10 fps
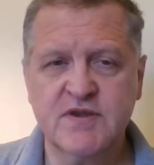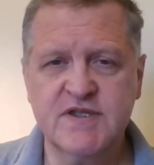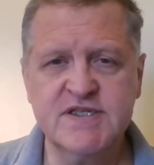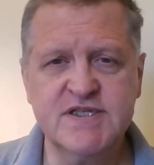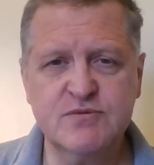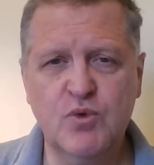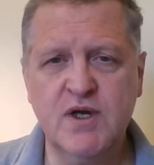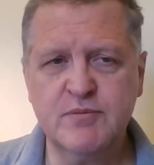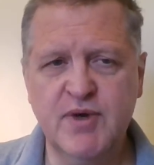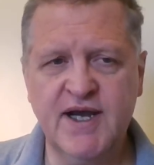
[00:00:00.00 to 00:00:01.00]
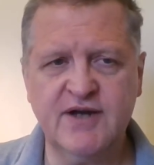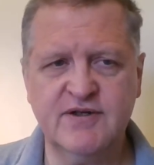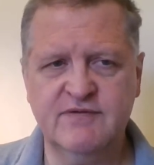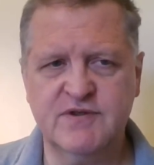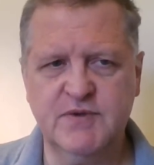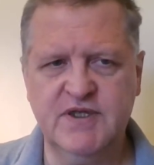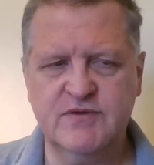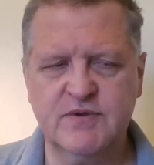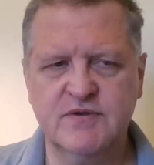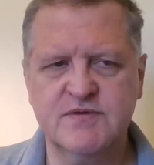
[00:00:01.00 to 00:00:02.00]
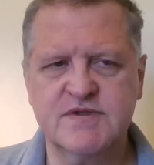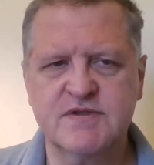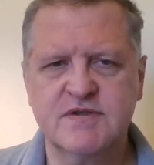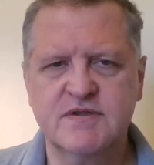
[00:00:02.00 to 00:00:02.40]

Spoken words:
This is one part of the read-throughs.